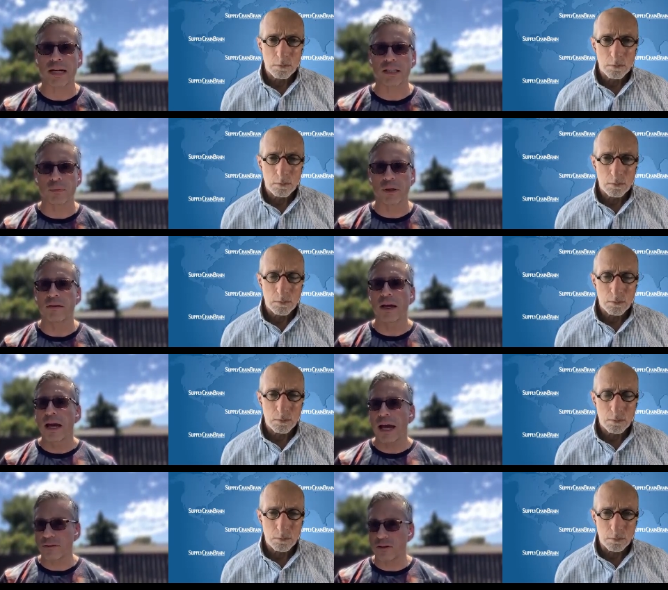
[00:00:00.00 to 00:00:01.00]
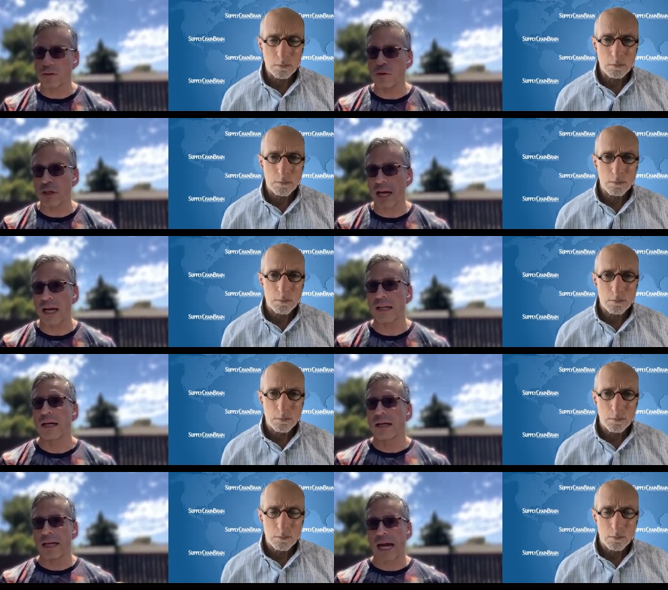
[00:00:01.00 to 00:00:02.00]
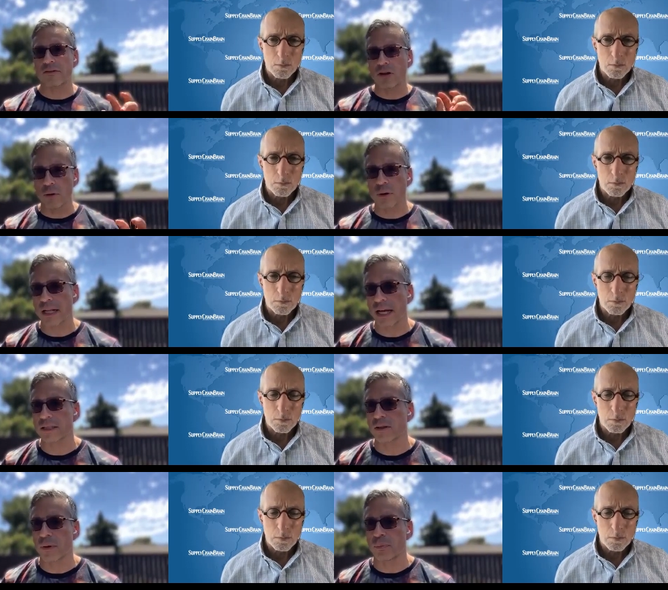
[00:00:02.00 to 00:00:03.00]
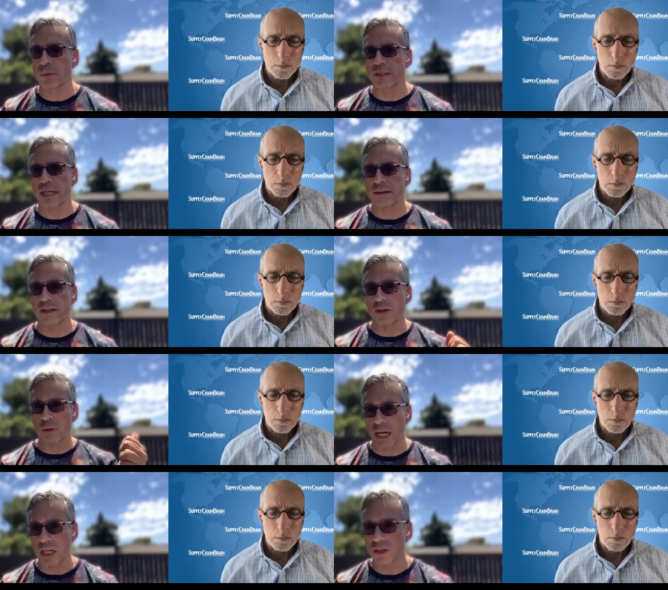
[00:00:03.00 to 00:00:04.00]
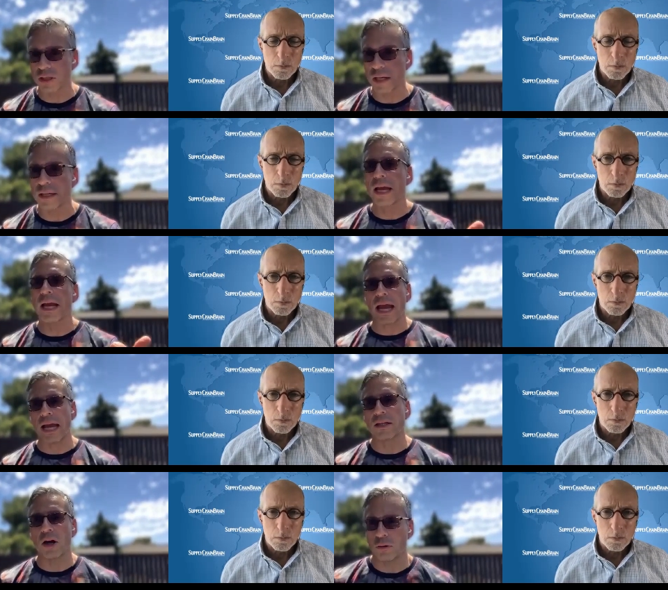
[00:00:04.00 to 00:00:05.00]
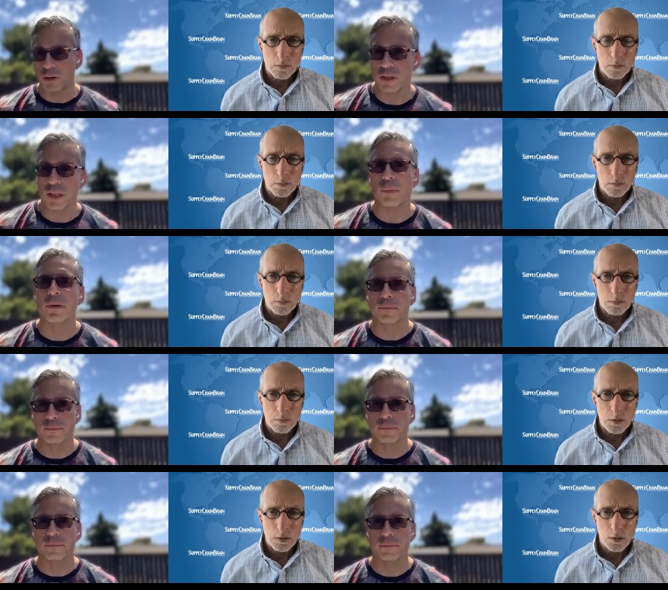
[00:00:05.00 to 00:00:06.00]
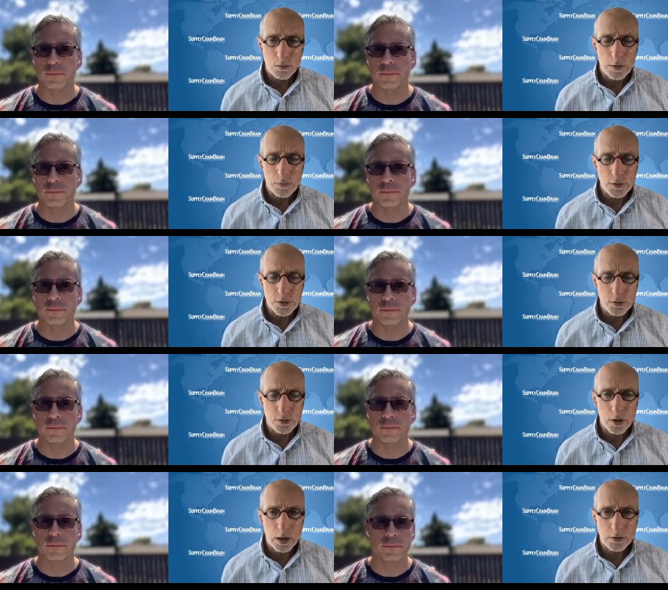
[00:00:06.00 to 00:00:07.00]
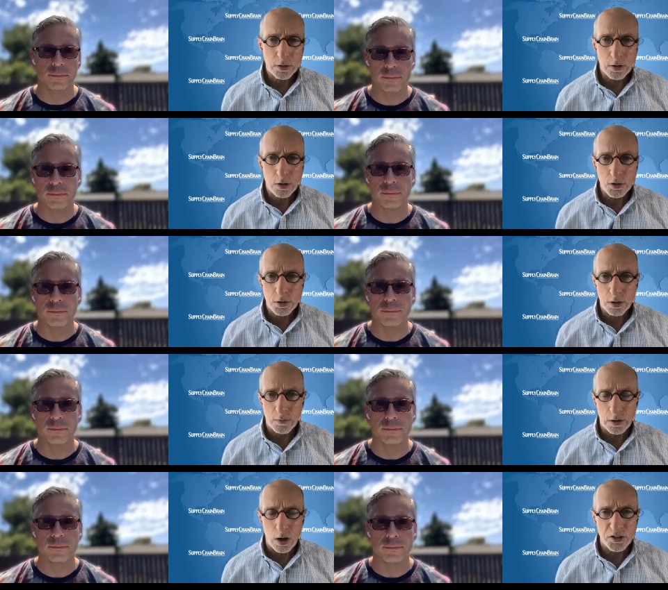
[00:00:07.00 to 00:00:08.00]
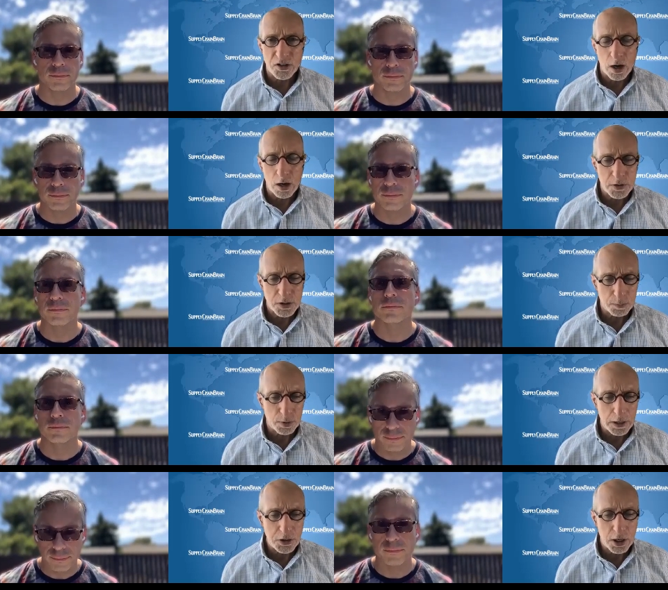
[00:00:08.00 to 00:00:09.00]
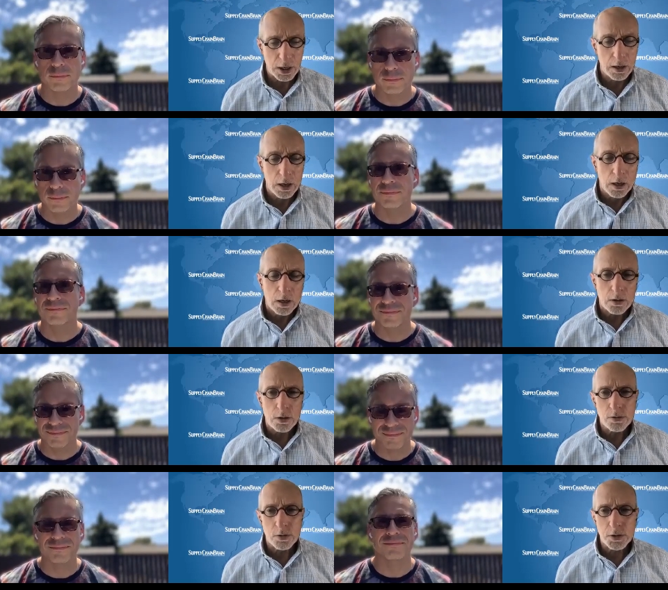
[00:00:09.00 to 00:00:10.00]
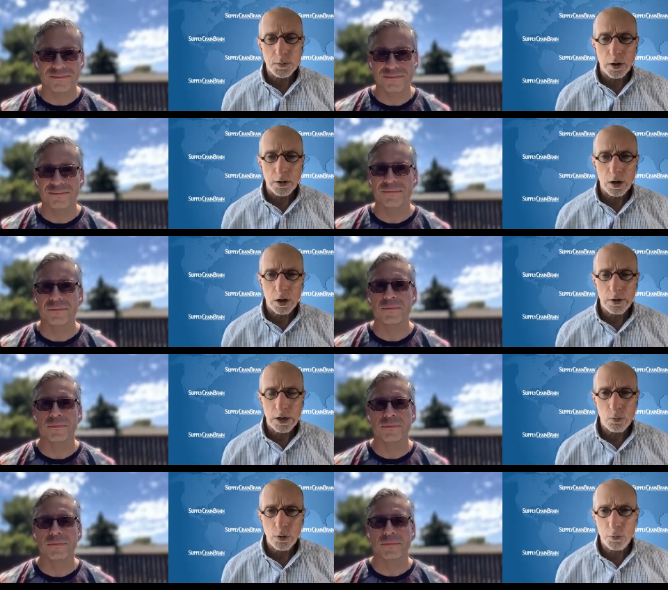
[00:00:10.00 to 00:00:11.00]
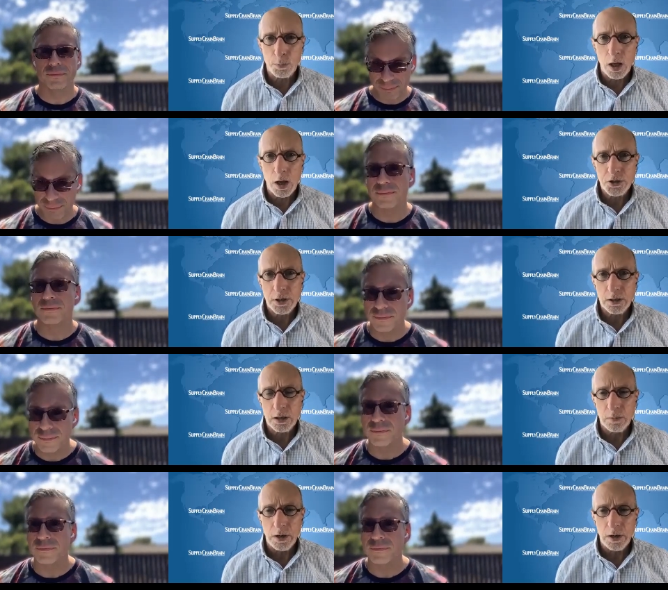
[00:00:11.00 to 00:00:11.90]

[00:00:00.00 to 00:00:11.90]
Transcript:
Speaker 1: management. Mm-hmm. To do that, that token represent the location and the ownership.
Speaker 2: You reference, do you not, to the notion of an autonomous supply chain, the use of smart contracts. Where does blockchain come